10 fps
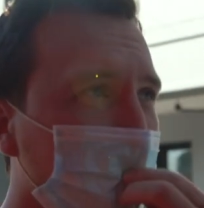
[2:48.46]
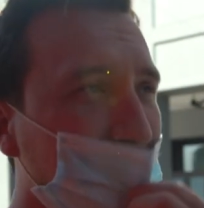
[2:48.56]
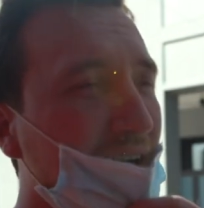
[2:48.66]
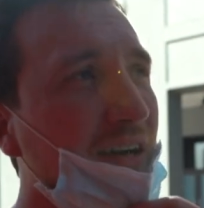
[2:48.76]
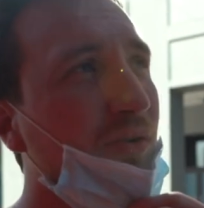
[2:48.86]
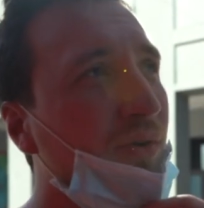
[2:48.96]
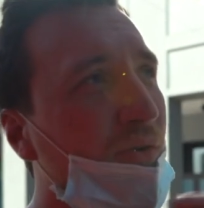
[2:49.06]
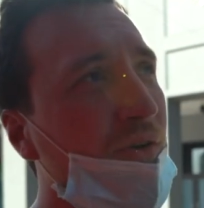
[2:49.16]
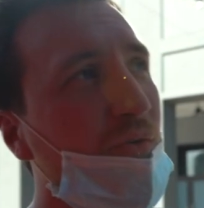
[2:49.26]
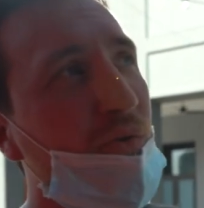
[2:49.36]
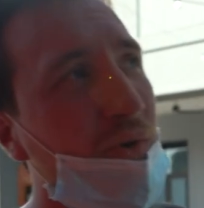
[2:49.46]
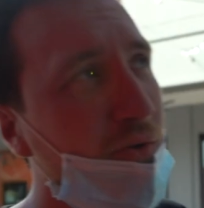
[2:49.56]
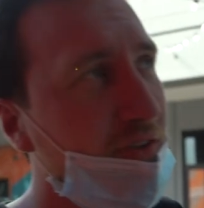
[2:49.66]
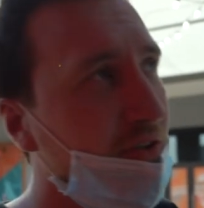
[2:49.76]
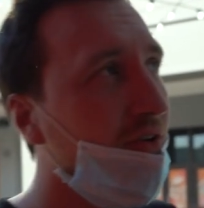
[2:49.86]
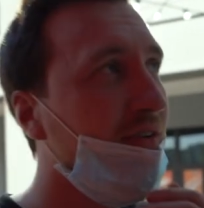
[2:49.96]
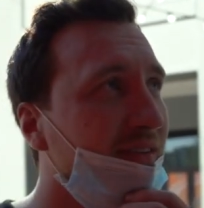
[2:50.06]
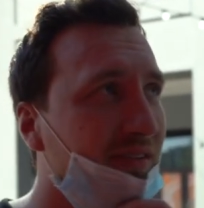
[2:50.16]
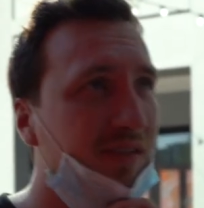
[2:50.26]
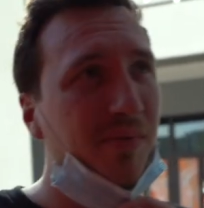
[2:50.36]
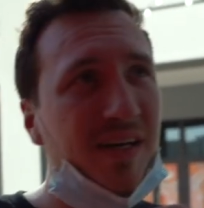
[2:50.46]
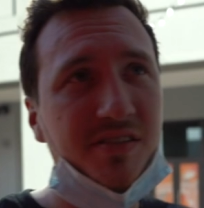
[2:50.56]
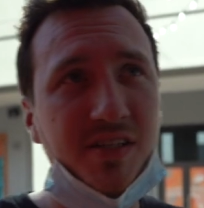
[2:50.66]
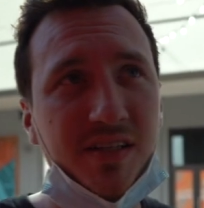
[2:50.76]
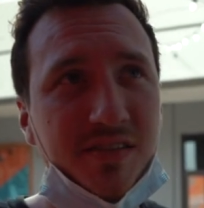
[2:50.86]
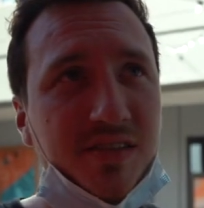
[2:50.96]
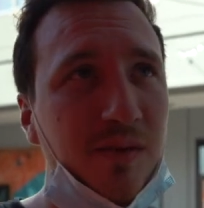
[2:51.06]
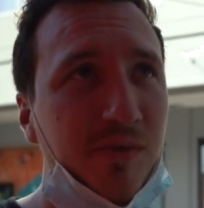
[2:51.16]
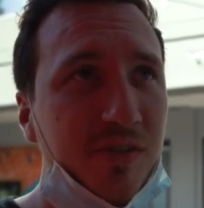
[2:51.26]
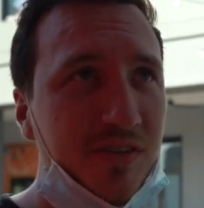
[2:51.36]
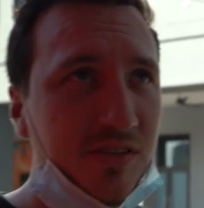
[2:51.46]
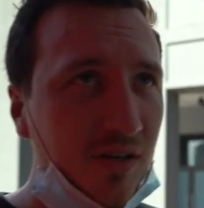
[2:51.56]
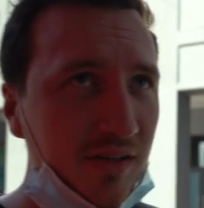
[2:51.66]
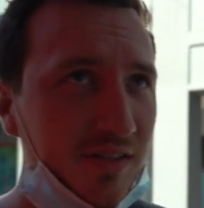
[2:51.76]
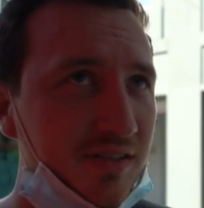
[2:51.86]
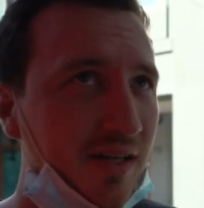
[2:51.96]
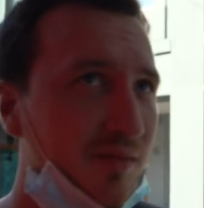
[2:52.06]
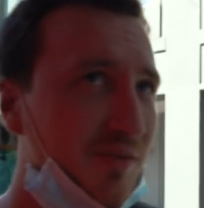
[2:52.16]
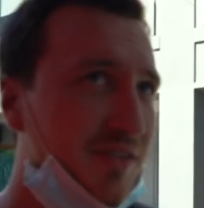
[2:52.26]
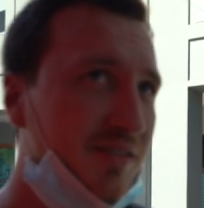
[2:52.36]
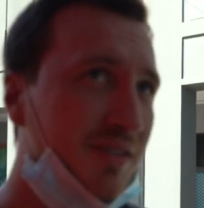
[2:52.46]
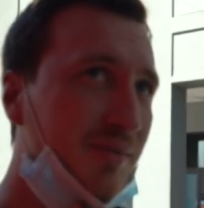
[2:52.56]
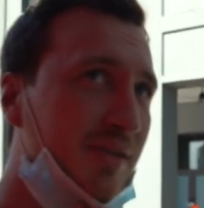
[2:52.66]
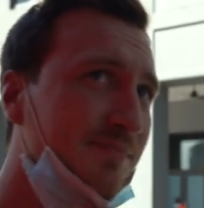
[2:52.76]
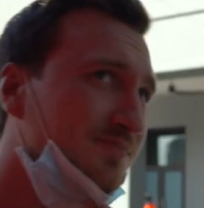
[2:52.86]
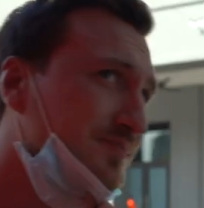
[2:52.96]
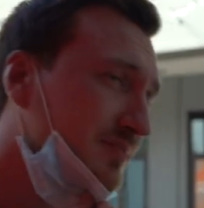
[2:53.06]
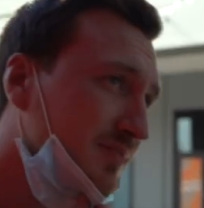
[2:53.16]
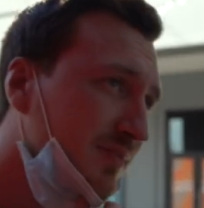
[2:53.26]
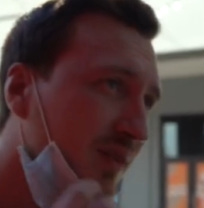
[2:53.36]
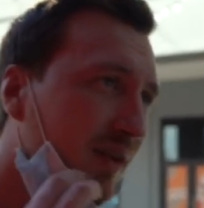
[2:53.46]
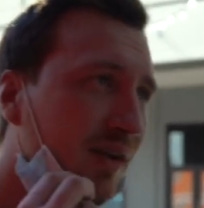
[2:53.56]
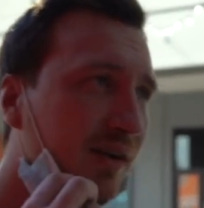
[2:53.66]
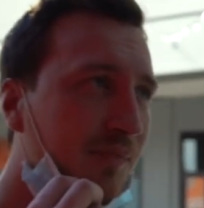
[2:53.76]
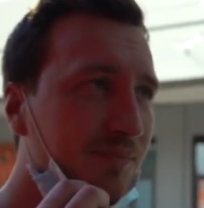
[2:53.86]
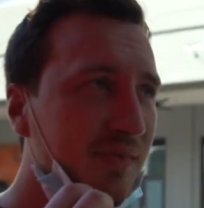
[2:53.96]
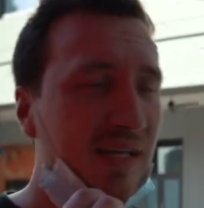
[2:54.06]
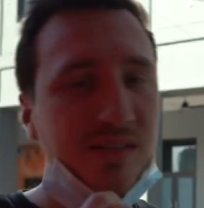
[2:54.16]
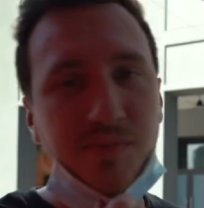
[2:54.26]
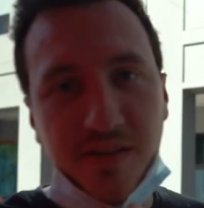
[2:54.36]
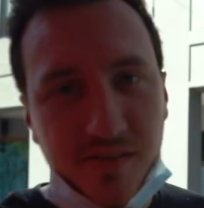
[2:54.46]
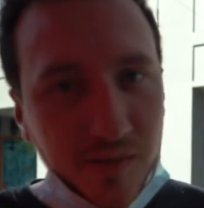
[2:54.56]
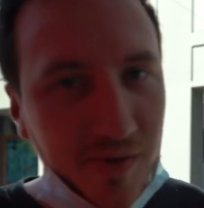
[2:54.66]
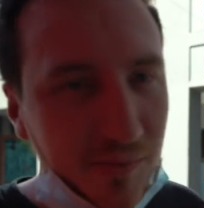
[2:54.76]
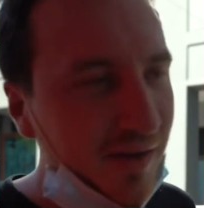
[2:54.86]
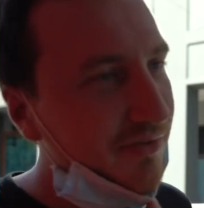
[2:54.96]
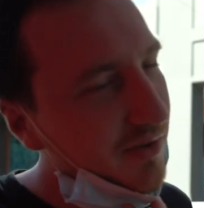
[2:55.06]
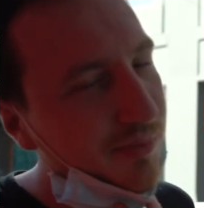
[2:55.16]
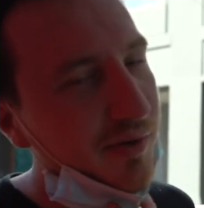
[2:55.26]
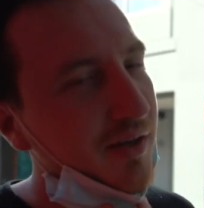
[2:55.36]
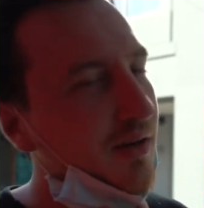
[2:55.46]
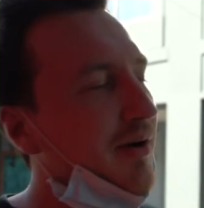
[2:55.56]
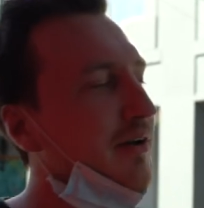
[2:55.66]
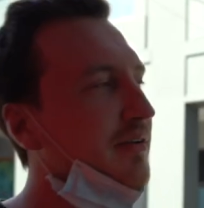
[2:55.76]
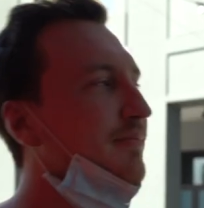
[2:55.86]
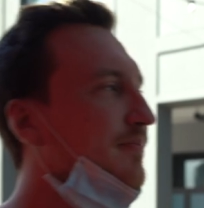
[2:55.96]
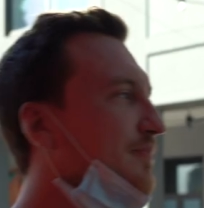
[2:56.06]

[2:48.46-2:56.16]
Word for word: We got what, what we were told is the best chicken sandwich on this side of the Mississippi. Yet to be determined, but I'm feeling pretty good. I highly doubt